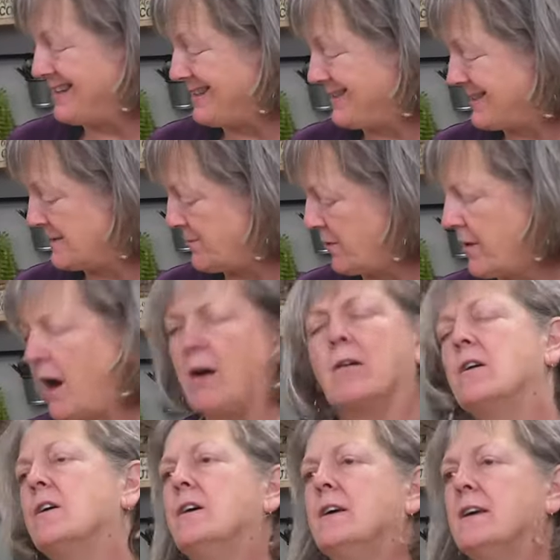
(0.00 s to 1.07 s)
I didn't smooth
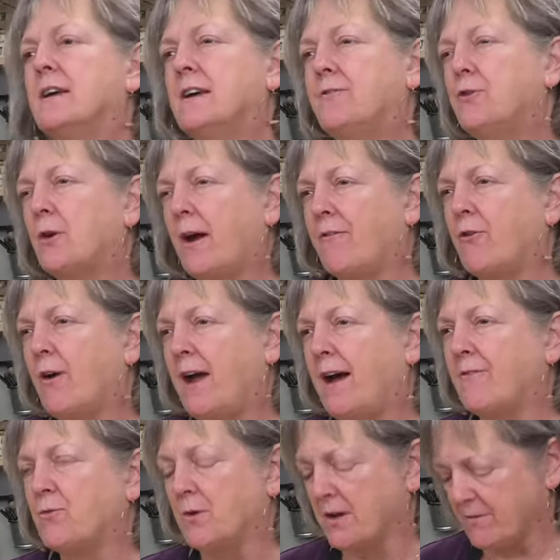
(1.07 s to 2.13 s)
out, if you ever
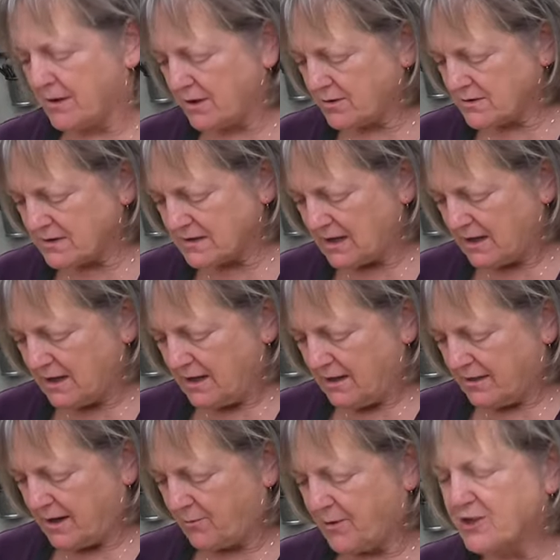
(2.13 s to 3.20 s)
have one of those,
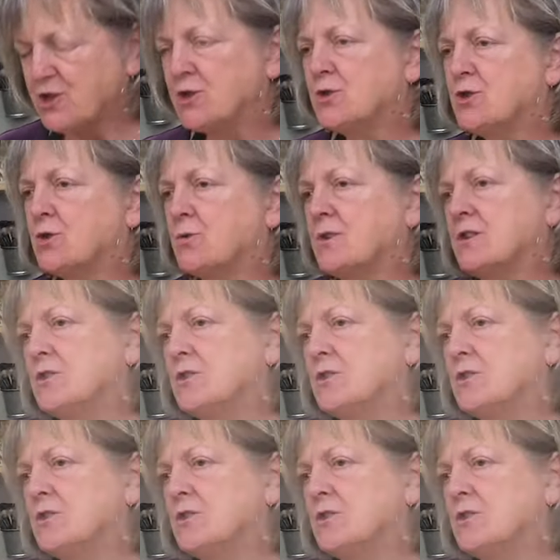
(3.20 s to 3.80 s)
then what you do